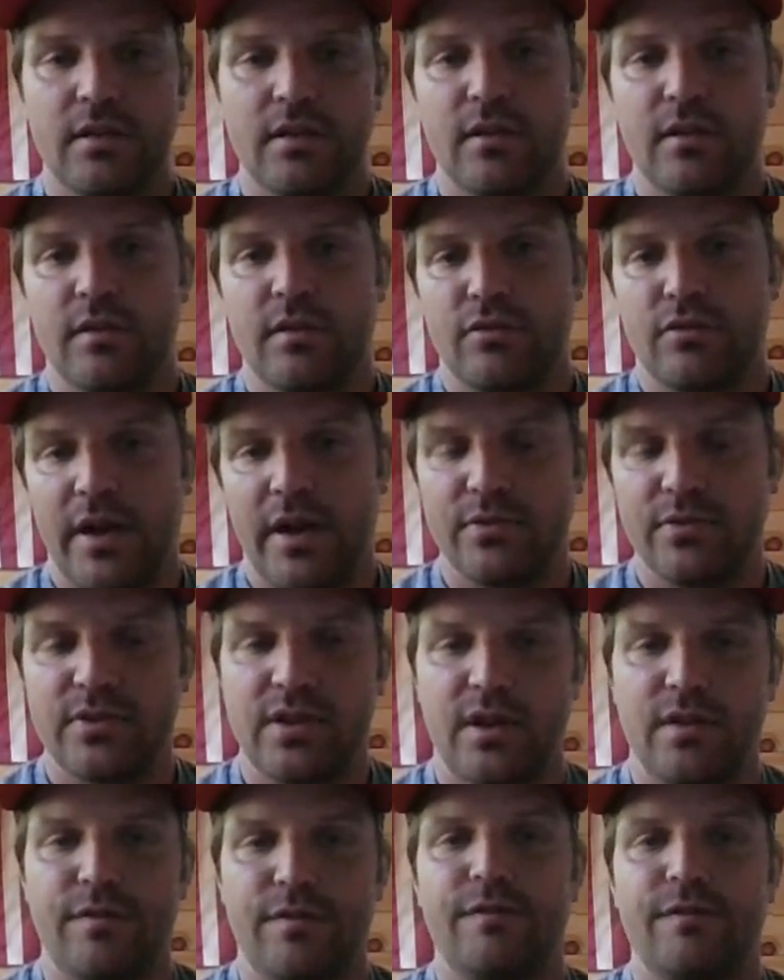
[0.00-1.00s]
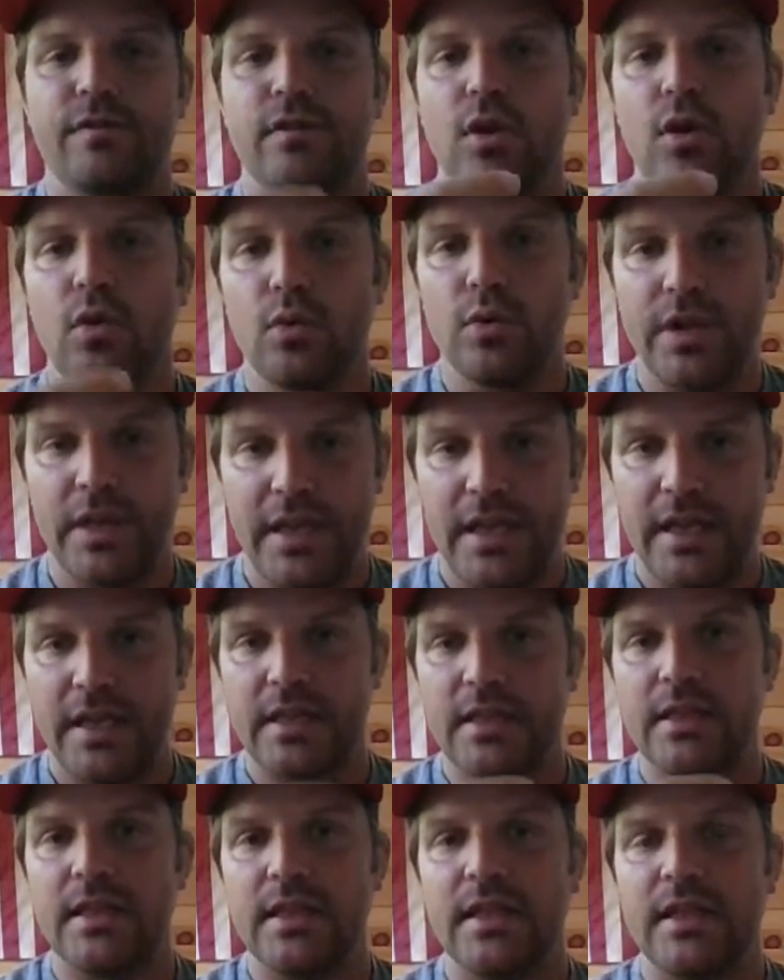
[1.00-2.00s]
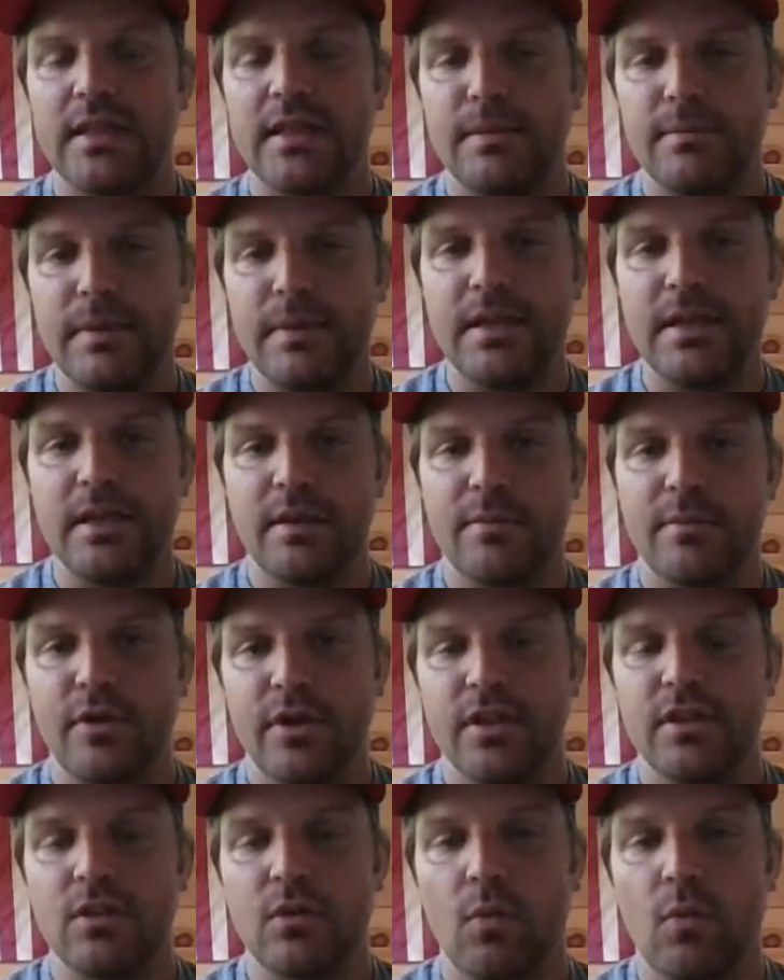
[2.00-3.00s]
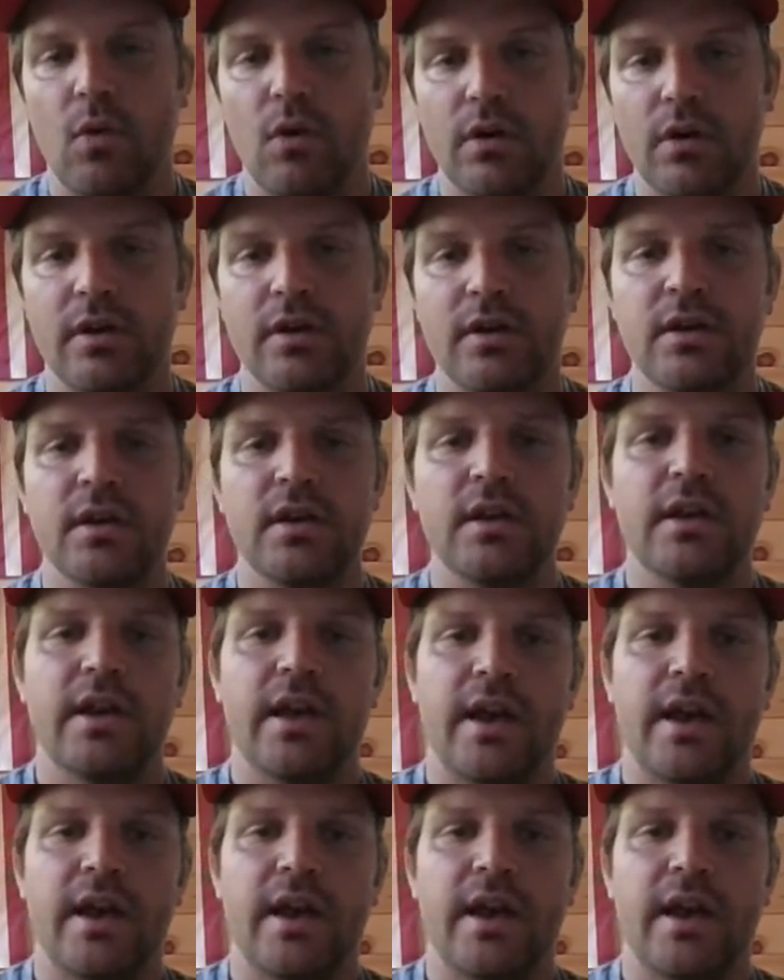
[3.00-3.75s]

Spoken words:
The grounds kind of float in the medium or in the water,